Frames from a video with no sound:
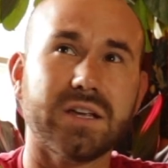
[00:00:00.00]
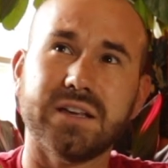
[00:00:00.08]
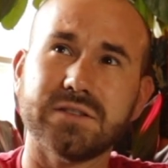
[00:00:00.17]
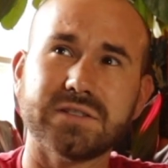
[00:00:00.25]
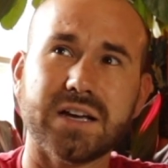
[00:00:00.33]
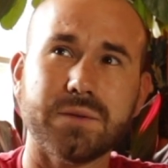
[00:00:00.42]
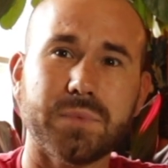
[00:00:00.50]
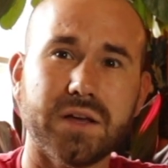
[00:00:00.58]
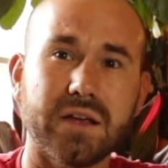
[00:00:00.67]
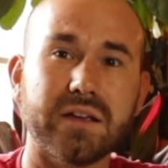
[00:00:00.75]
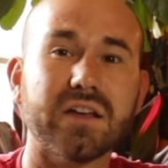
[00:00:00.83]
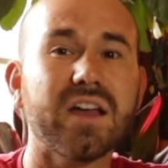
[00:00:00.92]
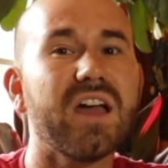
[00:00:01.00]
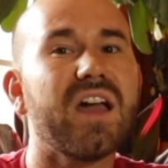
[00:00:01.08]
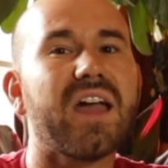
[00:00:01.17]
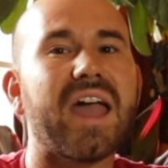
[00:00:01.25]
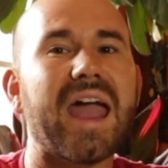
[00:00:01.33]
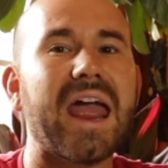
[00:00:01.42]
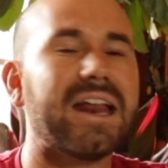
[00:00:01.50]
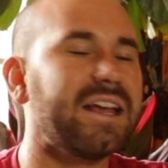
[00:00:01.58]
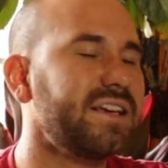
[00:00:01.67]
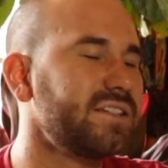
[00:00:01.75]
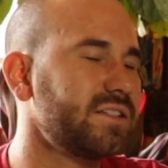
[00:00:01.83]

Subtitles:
Hillside Pink, and it is